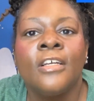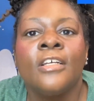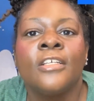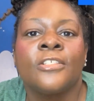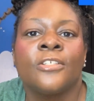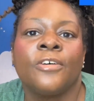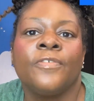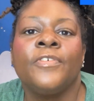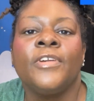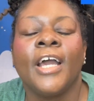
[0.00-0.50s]

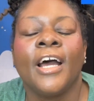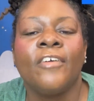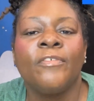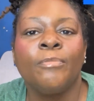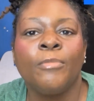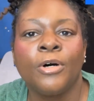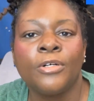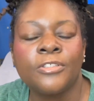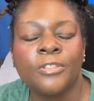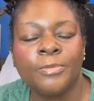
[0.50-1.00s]
So if you have
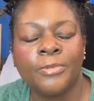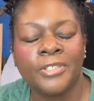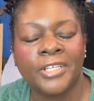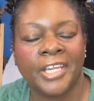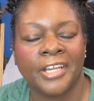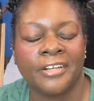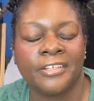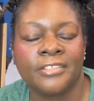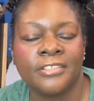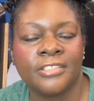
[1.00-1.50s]
multiple
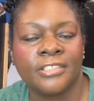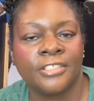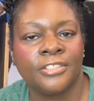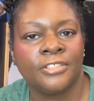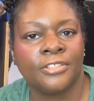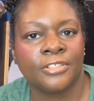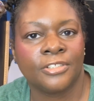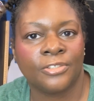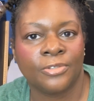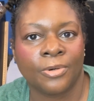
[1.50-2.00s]
characters in
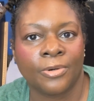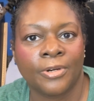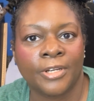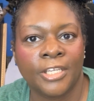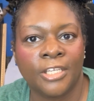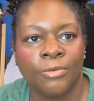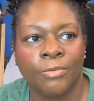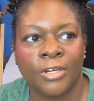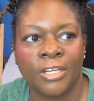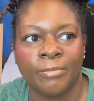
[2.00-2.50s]
your story,
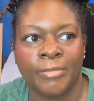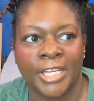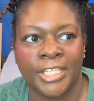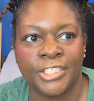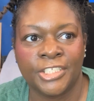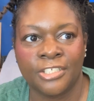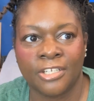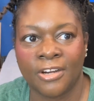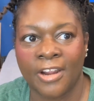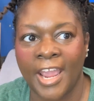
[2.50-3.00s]
you want to make
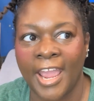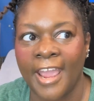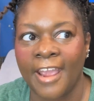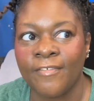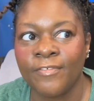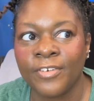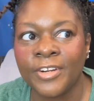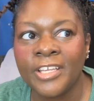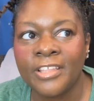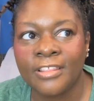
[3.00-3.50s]
sure
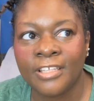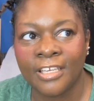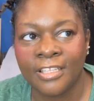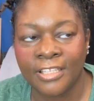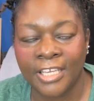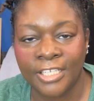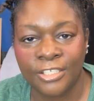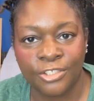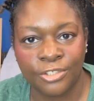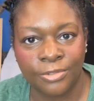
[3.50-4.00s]
everything
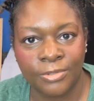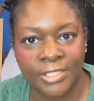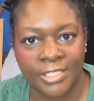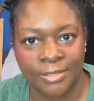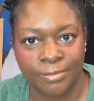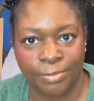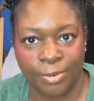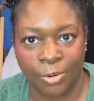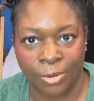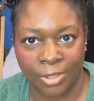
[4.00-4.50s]
they do is
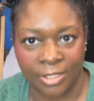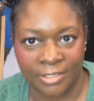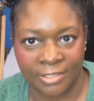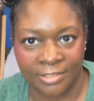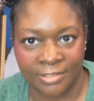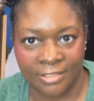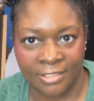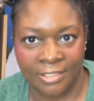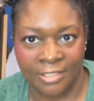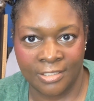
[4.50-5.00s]

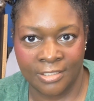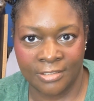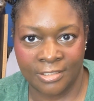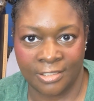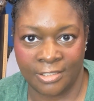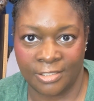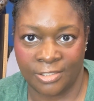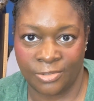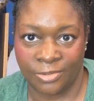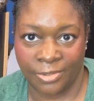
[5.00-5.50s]
important to
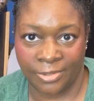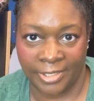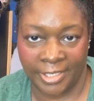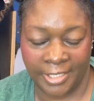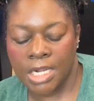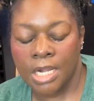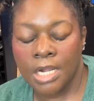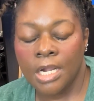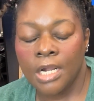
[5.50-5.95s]
the story.